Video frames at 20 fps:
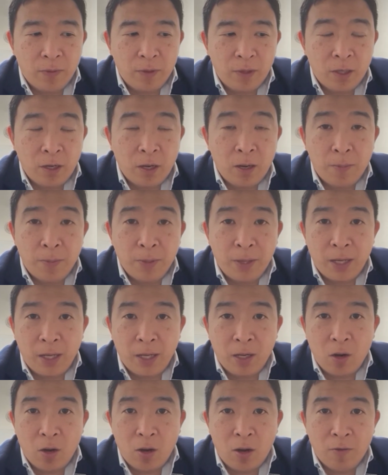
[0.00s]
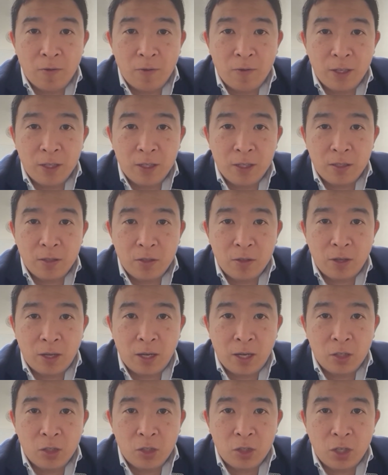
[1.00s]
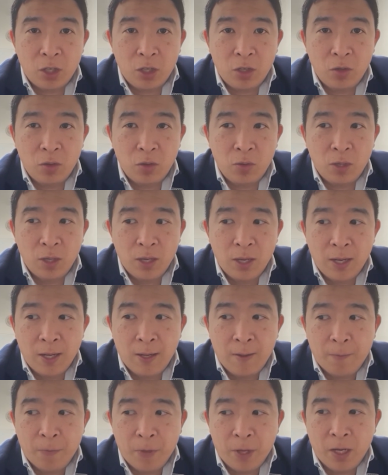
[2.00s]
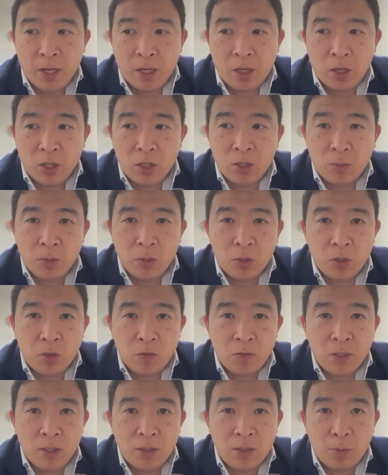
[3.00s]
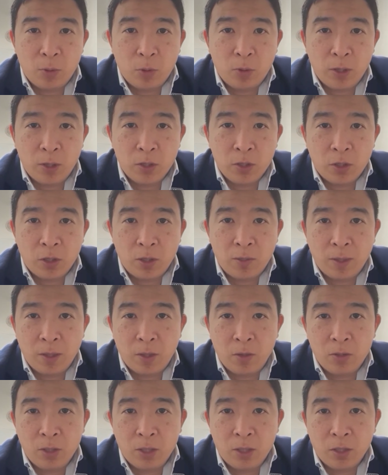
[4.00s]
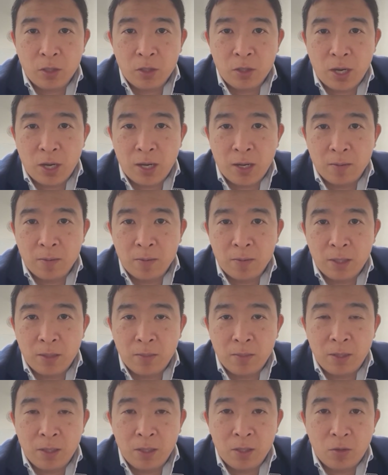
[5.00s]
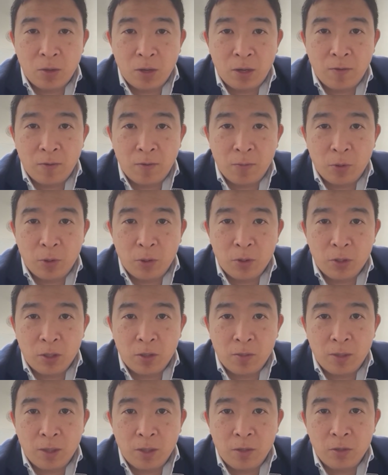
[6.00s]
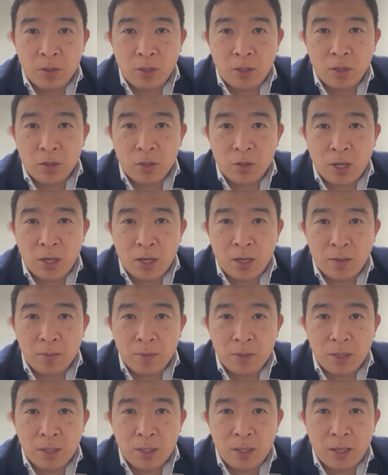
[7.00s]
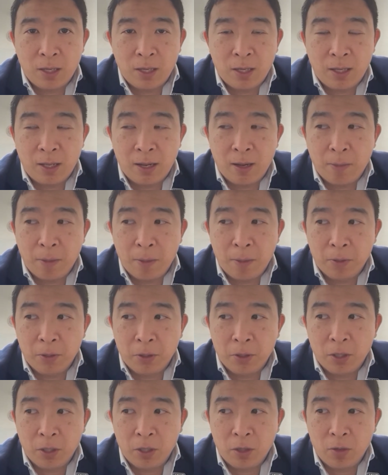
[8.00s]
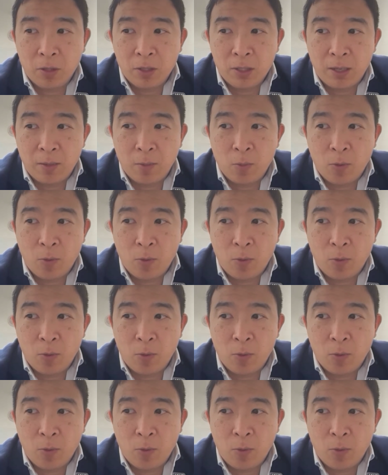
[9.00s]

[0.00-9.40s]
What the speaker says: company office or HQ, customer service employees are going to be losing their jobs. Administrative employees are going to be losing their jobs. A lot of people are going to go the same